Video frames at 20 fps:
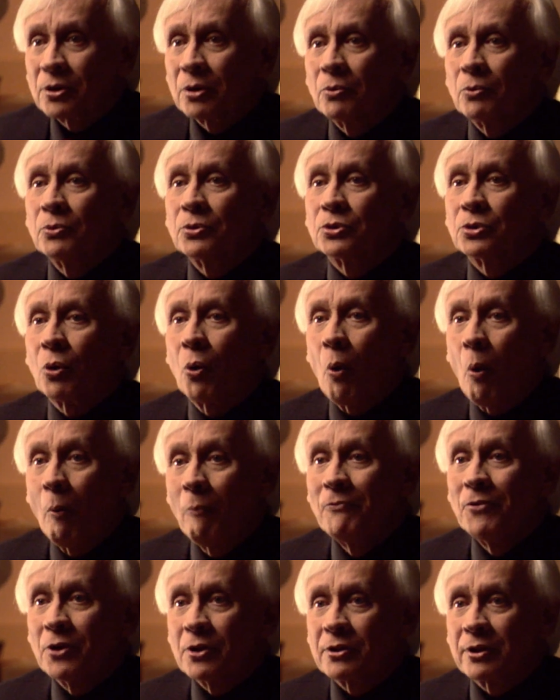So
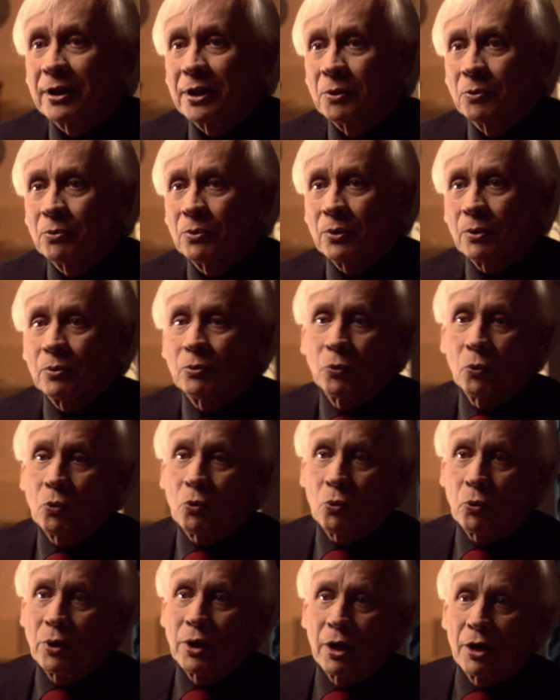obviously,
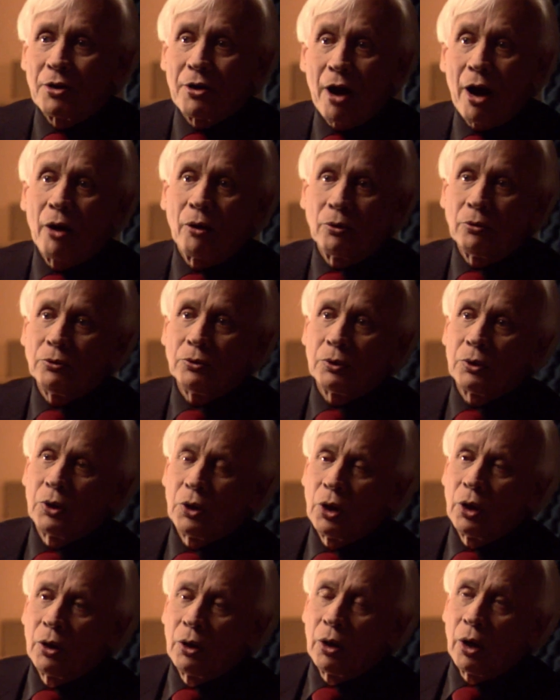we are now
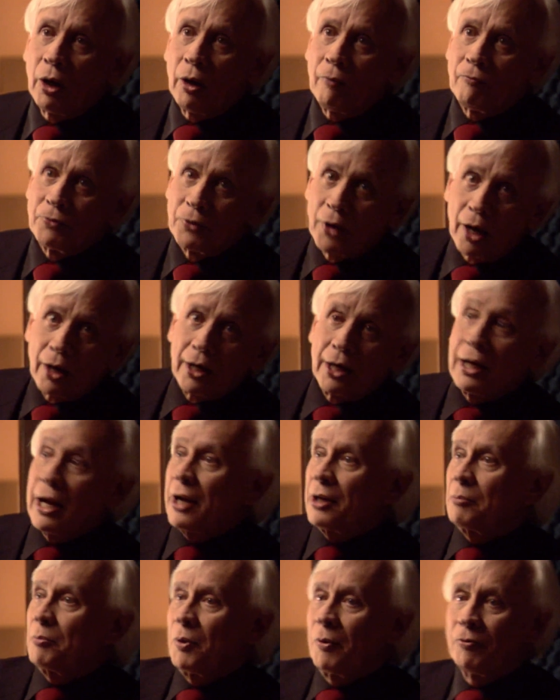done
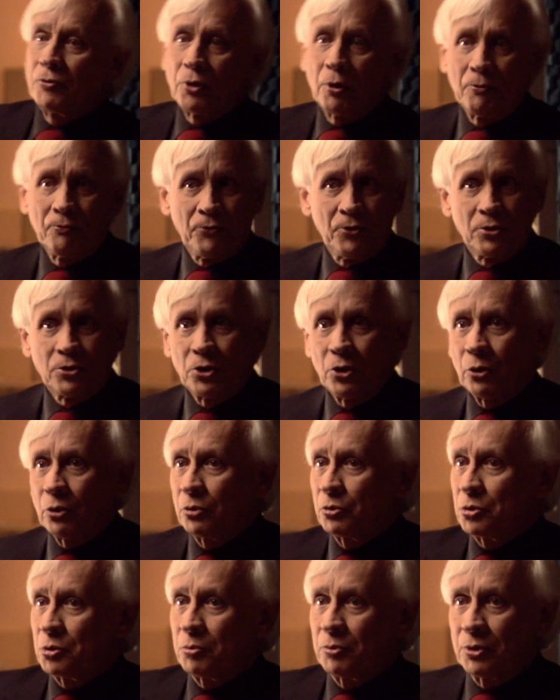anatomy, we've done
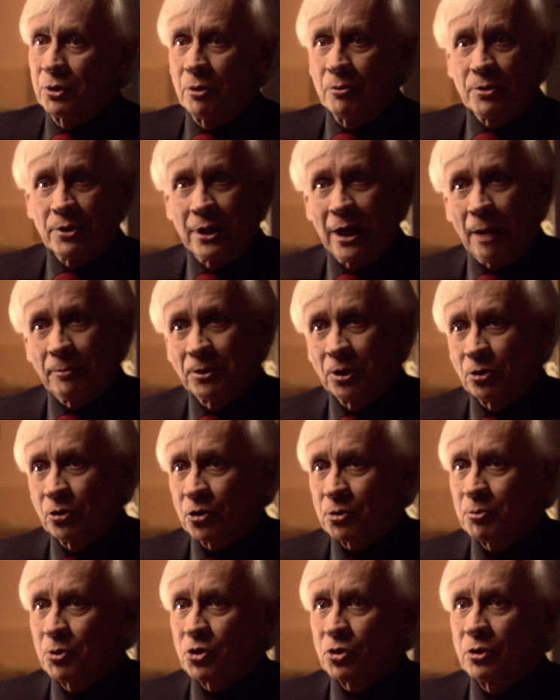physiology, we've done synaptic
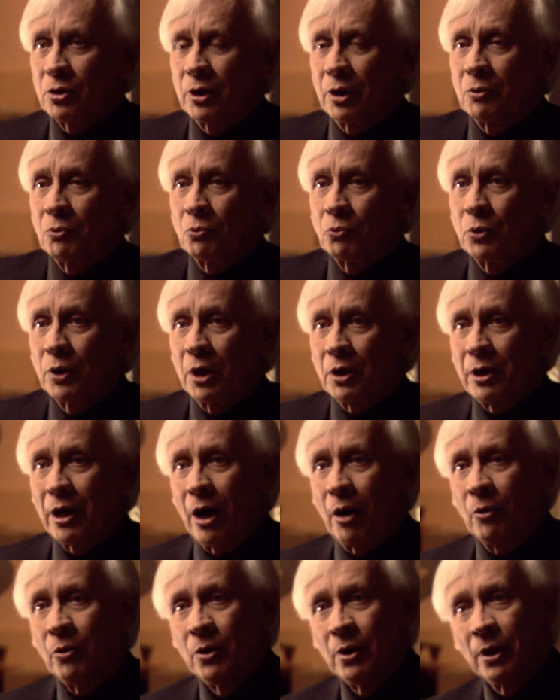transmission, and we are
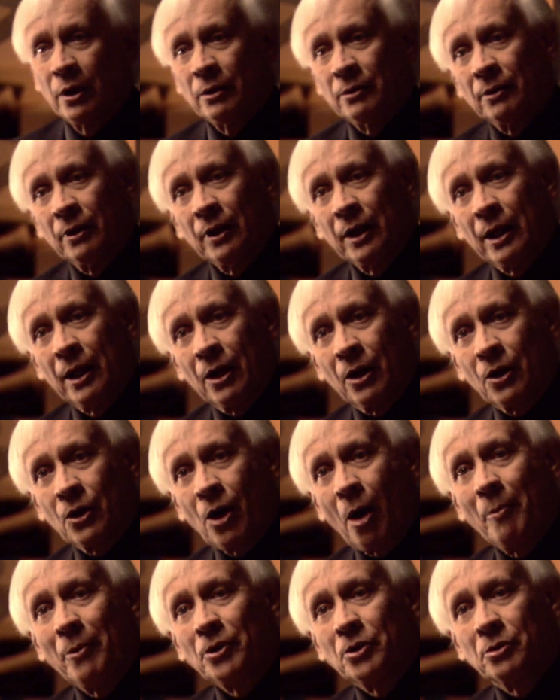now
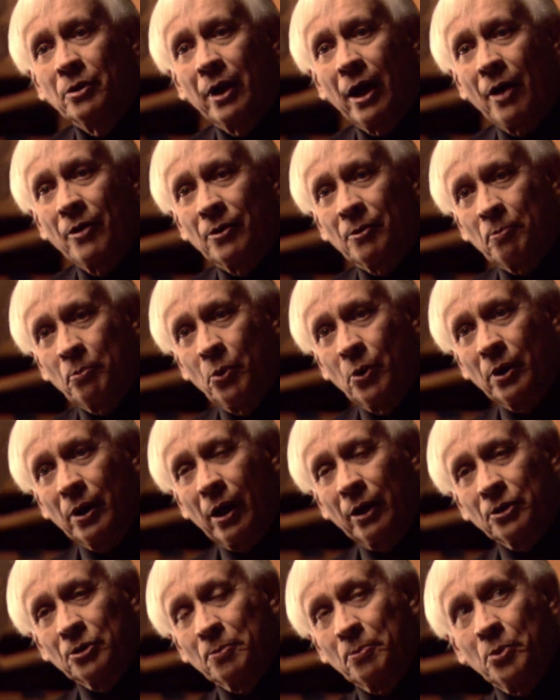coming together
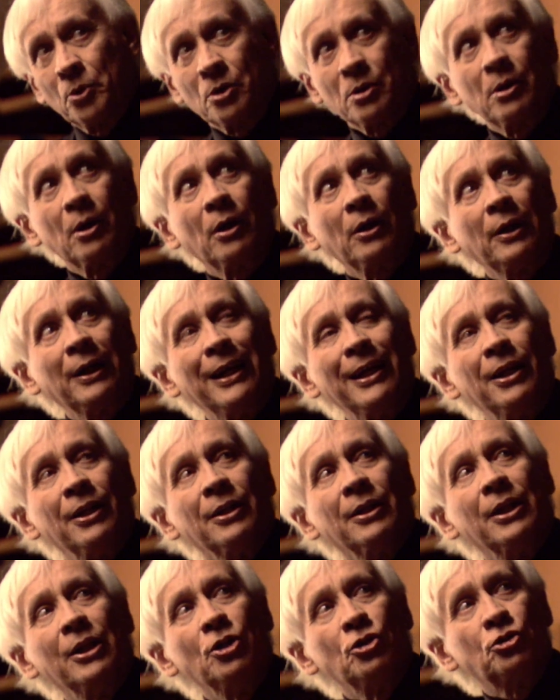to put
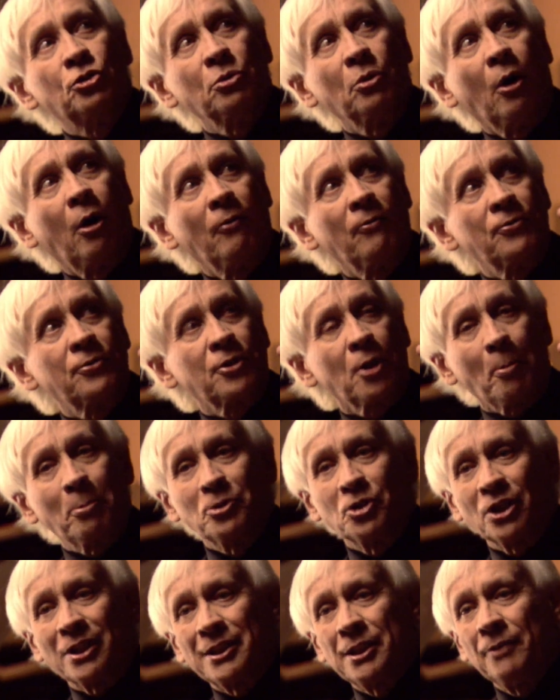the issue of
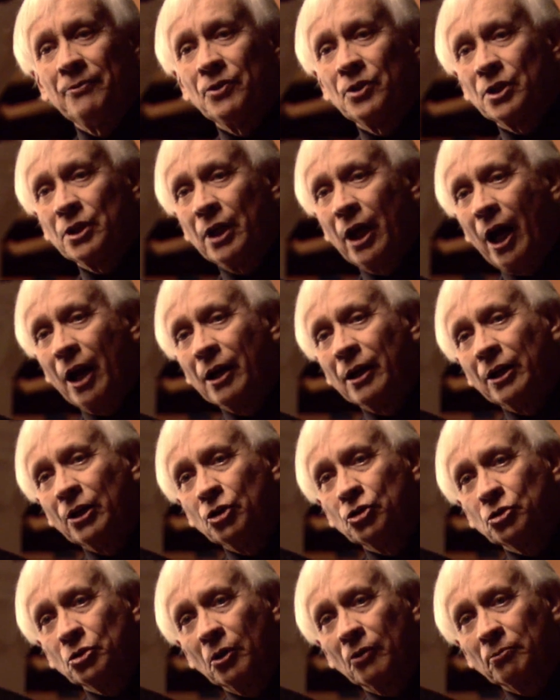subjectivity and the
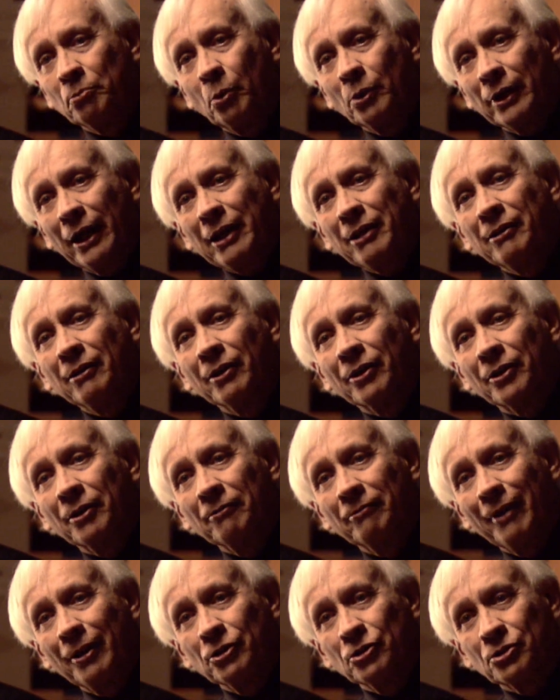issue of molecular
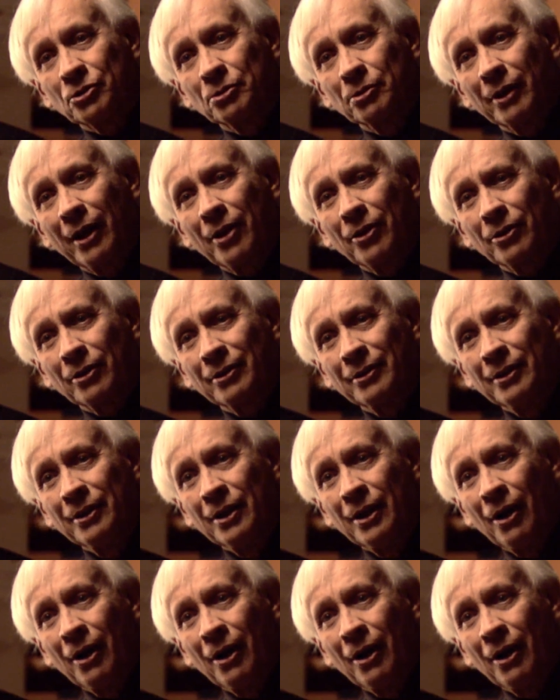events together.